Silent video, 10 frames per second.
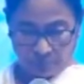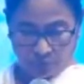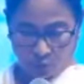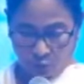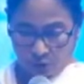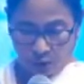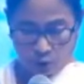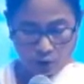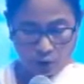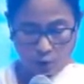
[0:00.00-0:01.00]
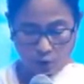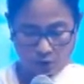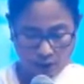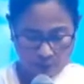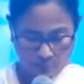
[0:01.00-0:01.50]
Without the good
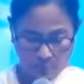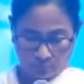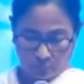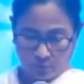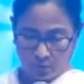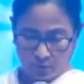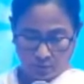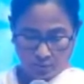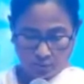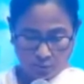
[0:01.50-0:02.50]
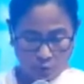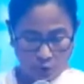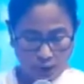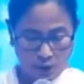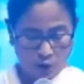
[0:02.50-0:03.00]
team, we
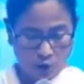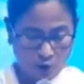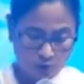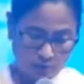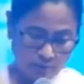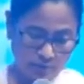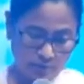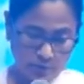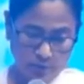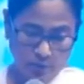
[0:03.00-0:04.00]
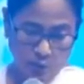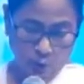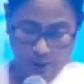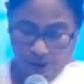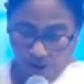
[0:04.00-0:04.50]
are not, we
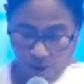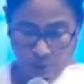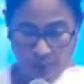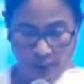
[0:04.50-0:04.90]
cannot be